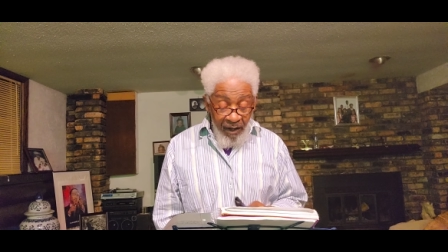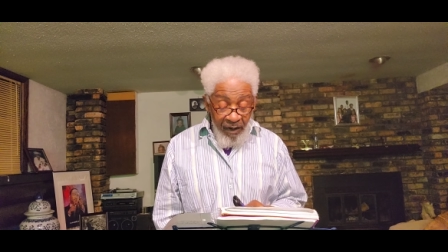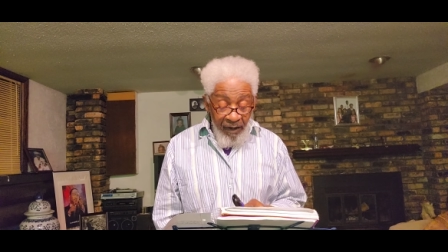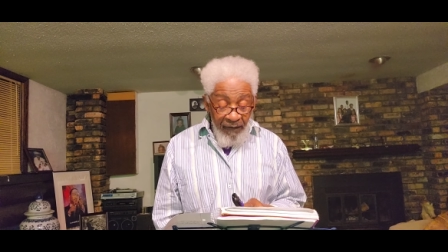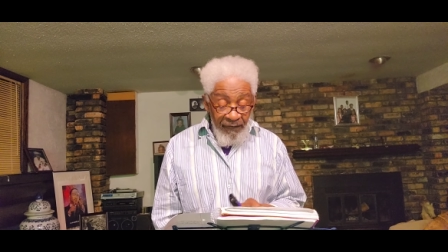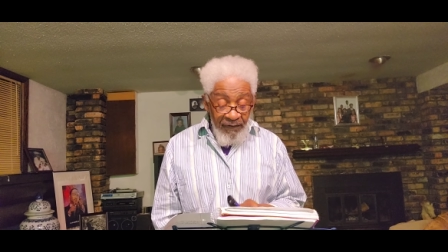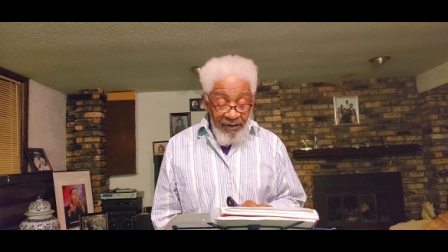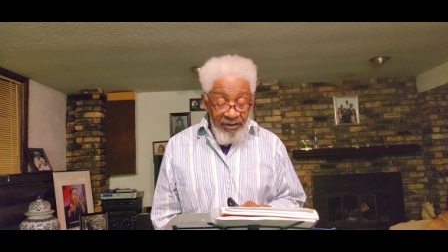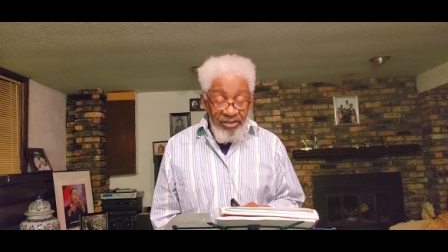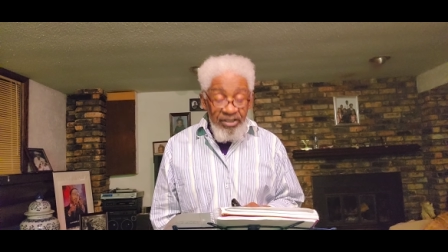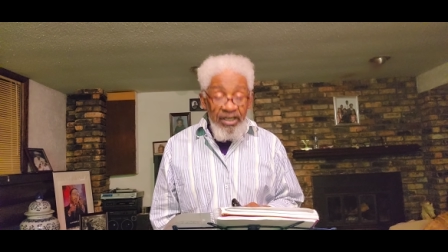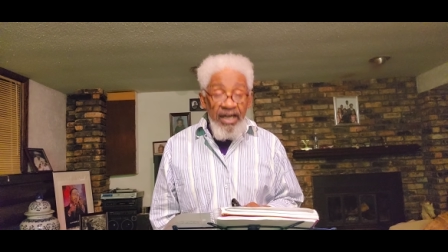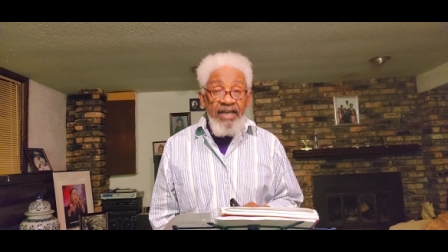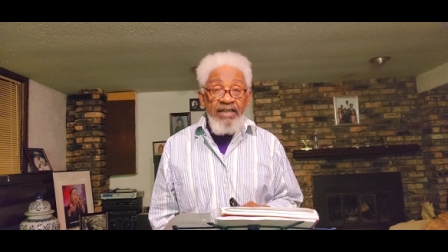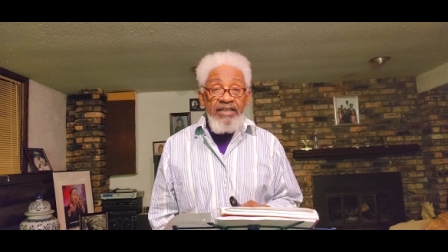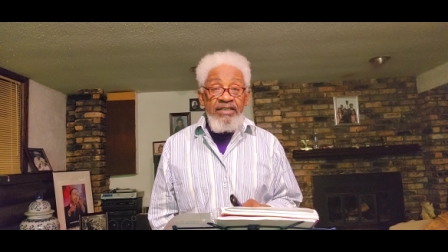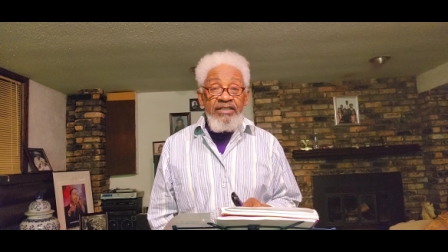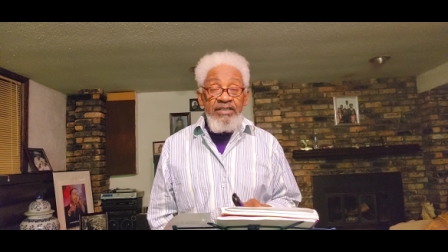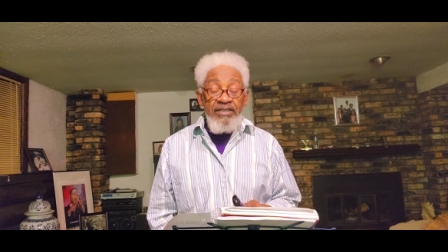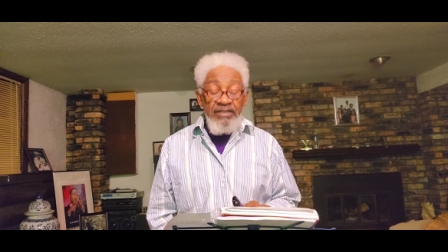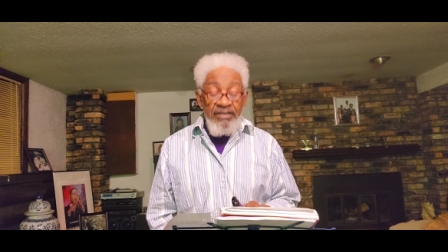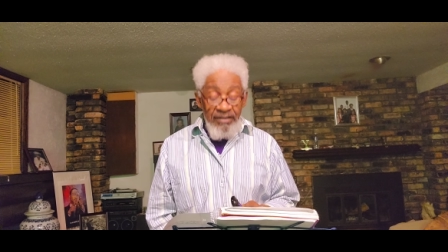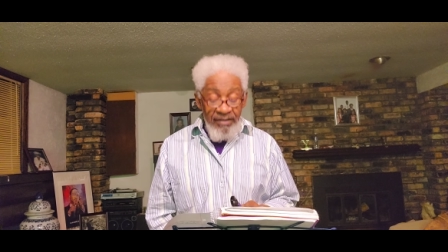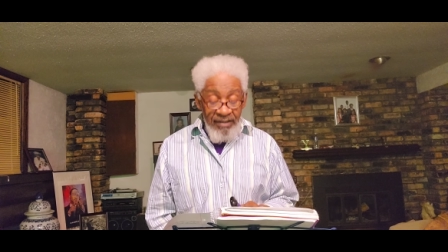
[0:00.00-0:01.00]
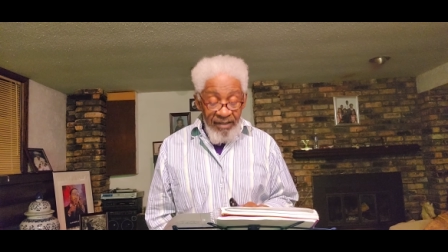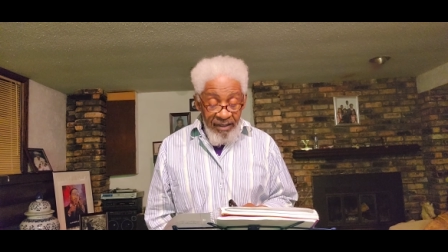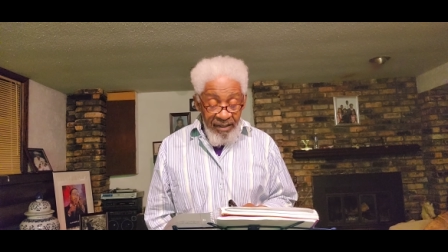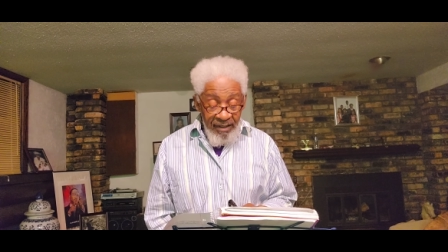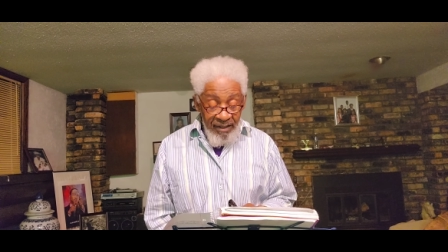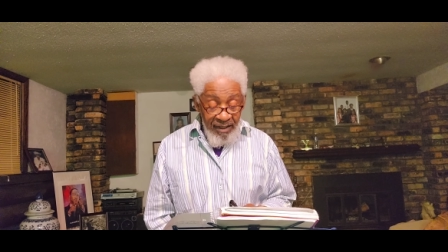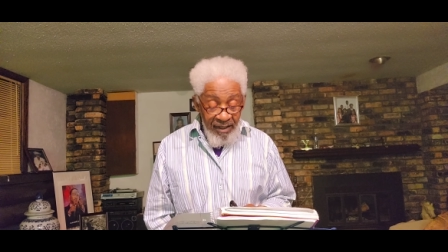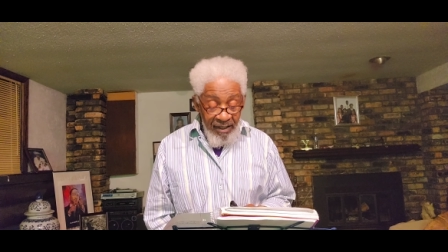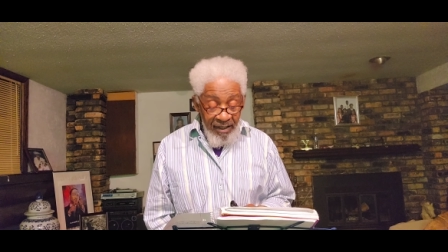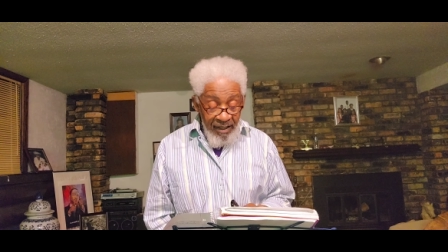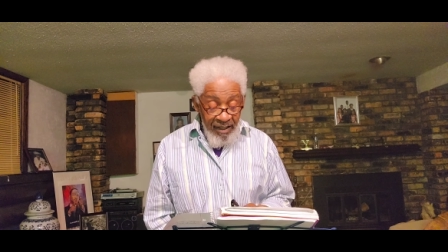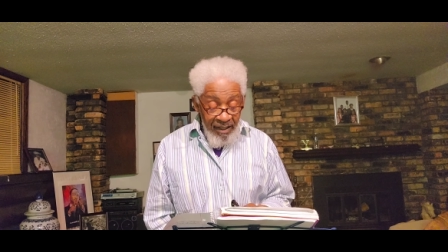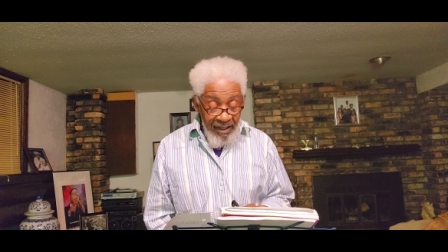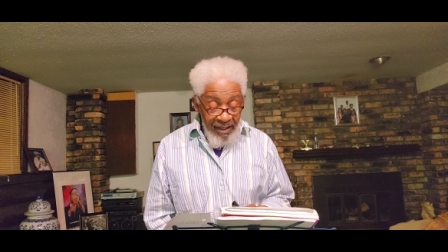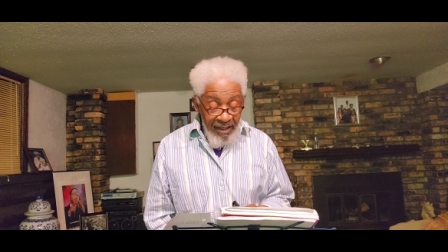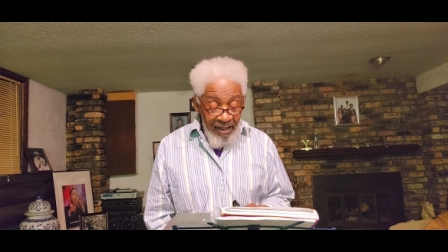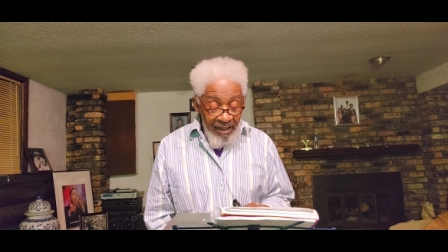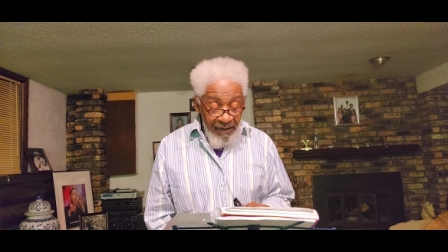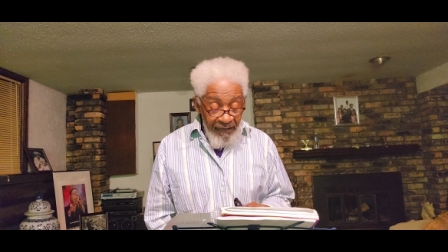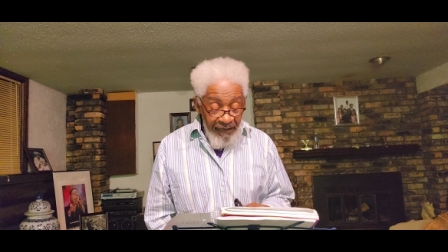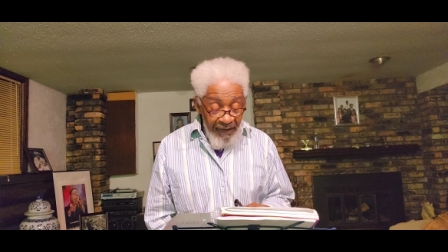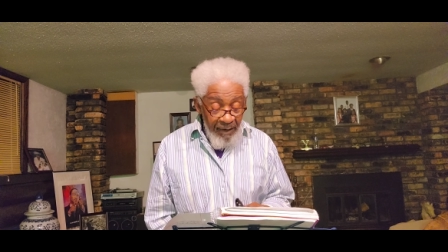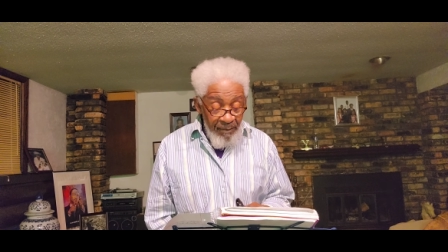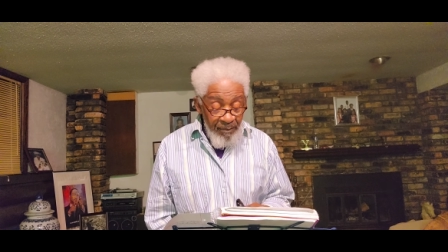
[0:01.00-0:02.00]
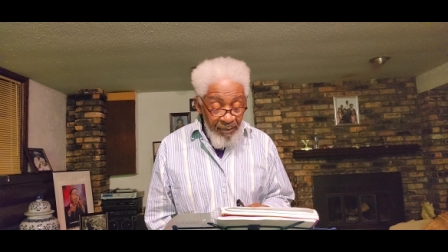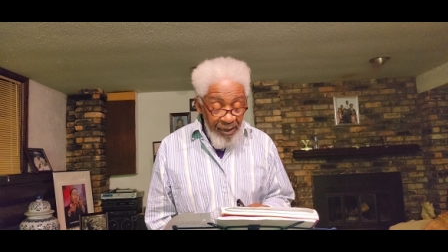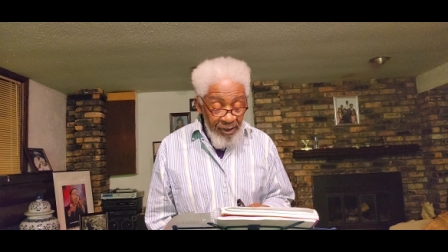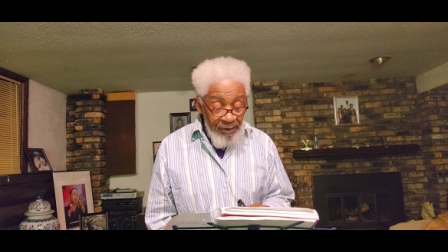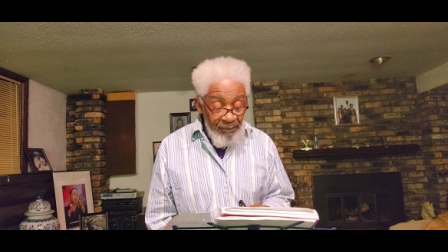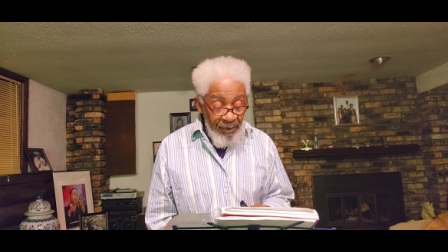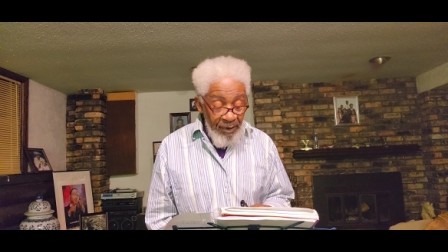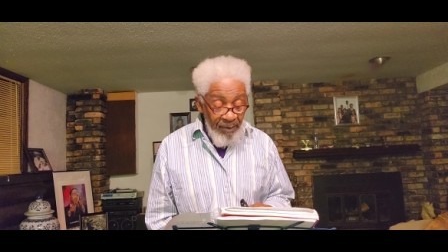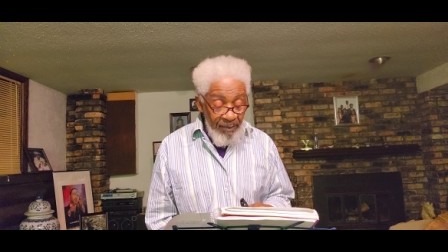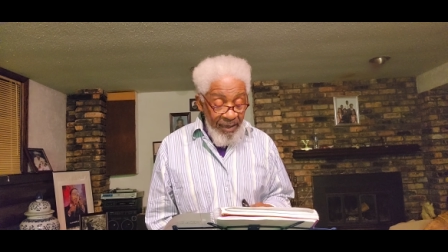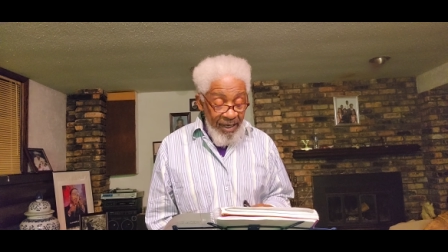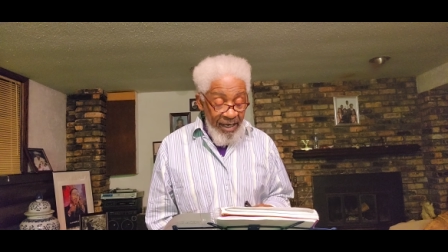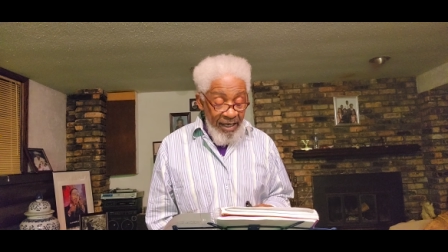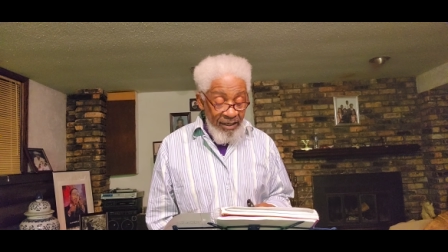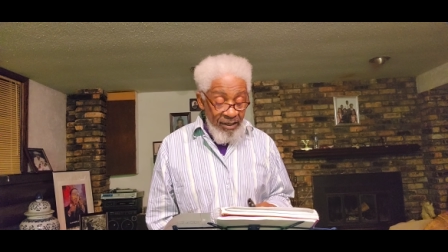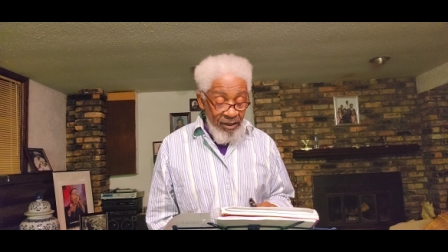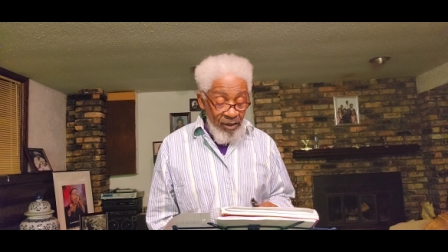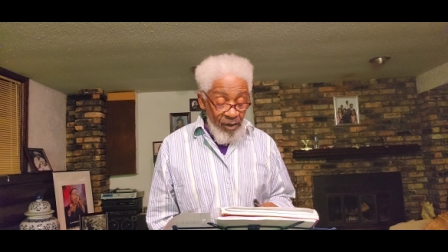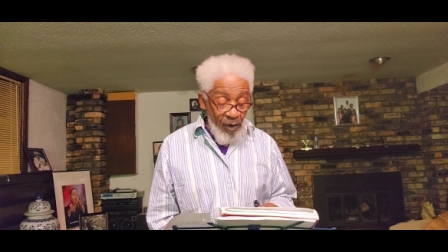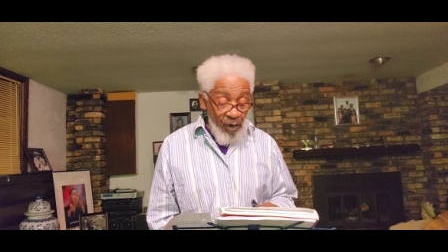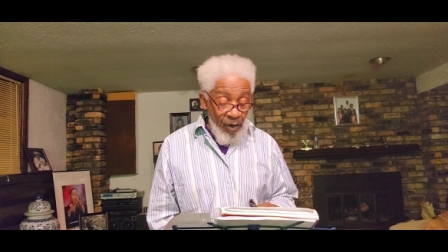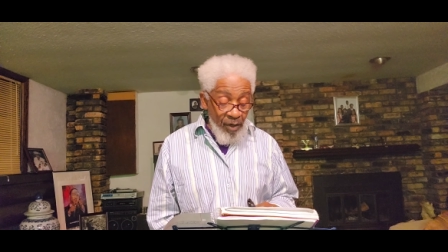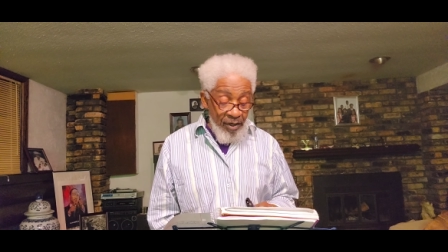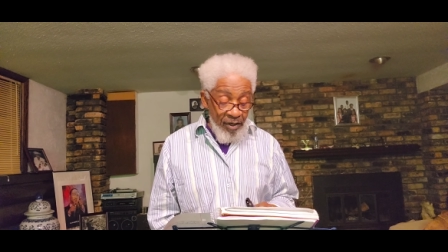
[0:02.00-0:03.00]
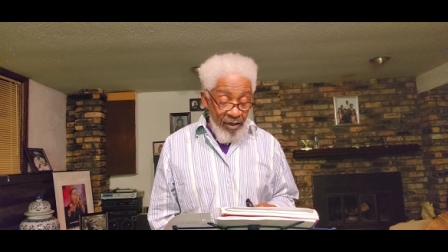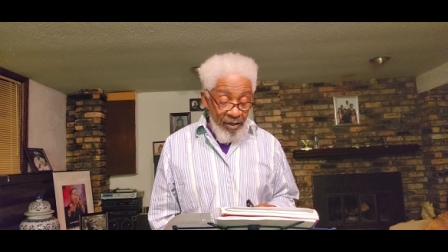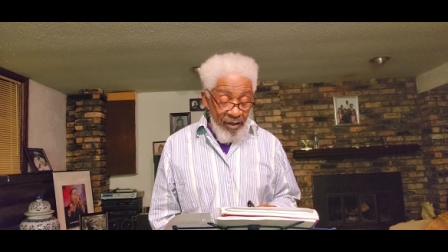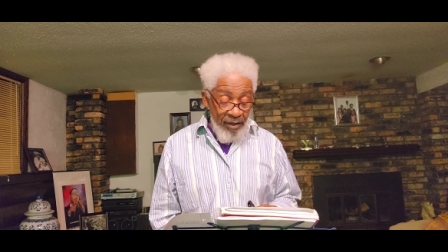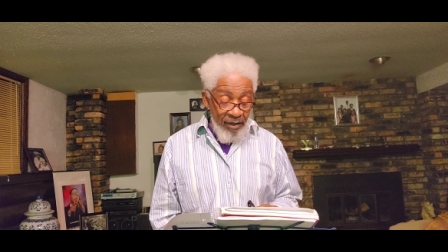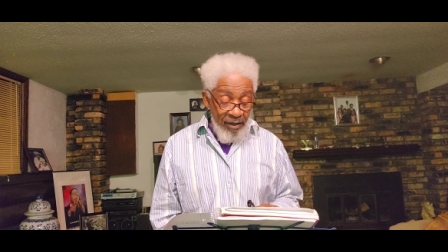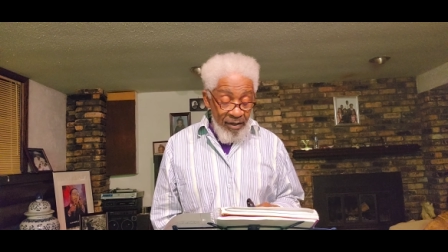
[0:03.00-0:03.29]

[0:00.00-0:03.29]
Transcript: other changes that must be made in order